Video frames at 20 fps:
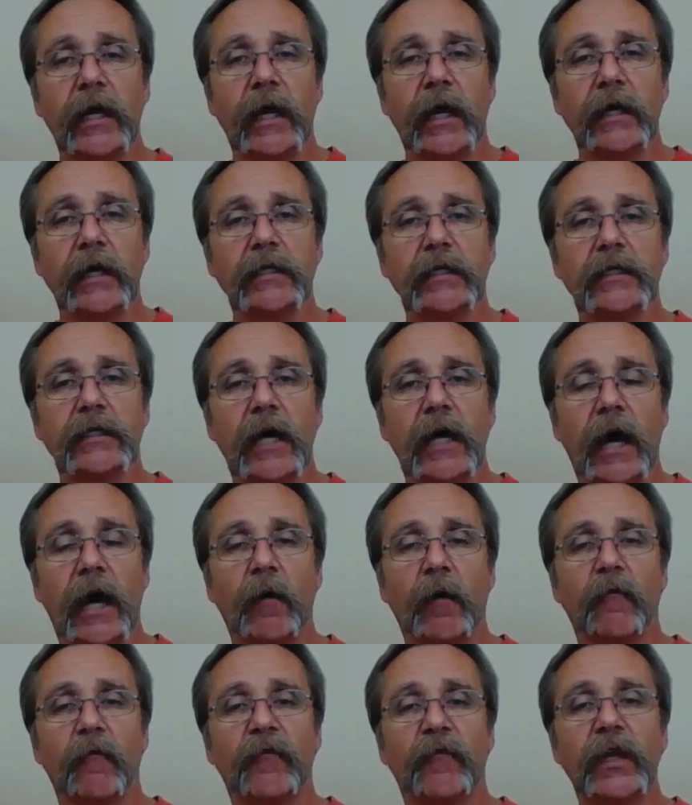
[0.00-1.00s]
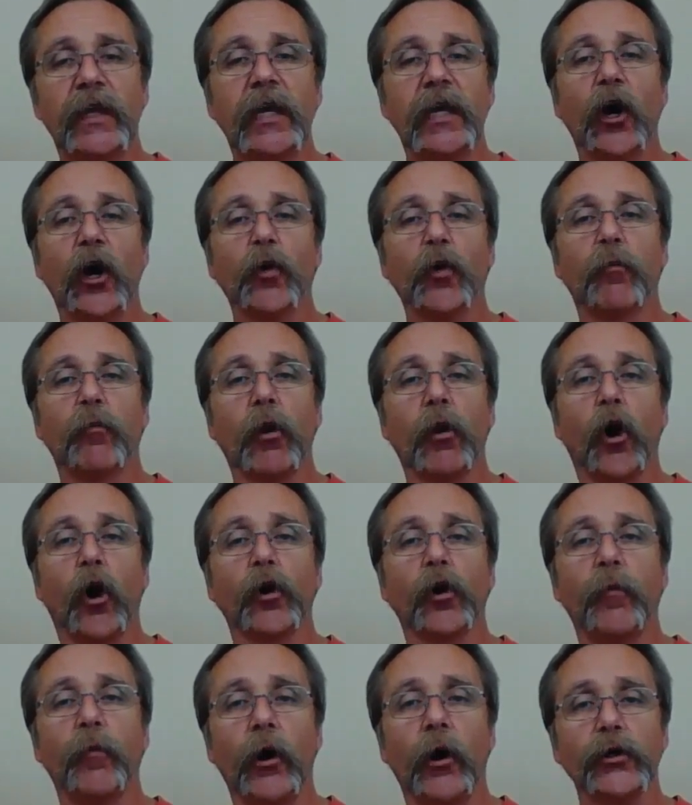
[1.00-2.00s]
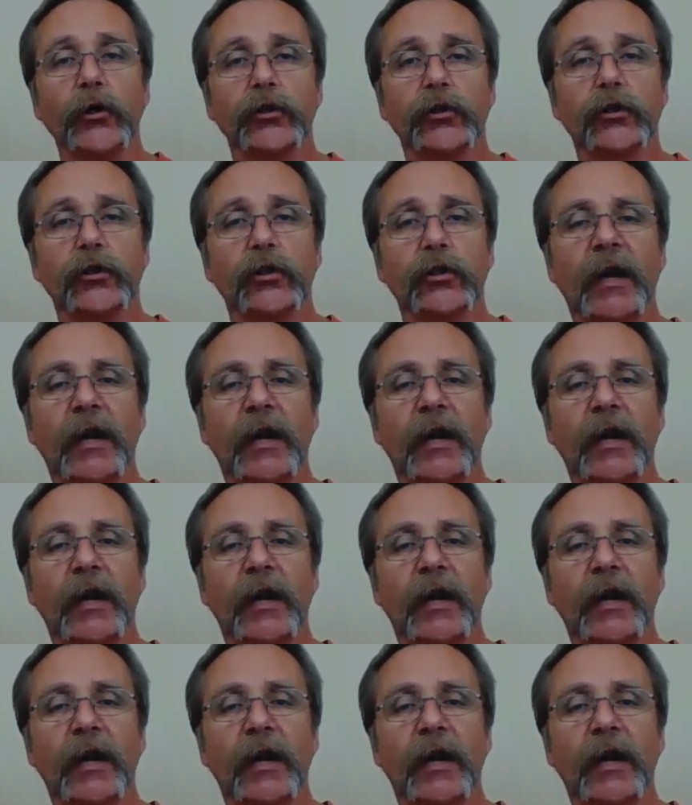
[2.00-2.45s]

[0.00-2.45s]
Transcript: is video blog posts.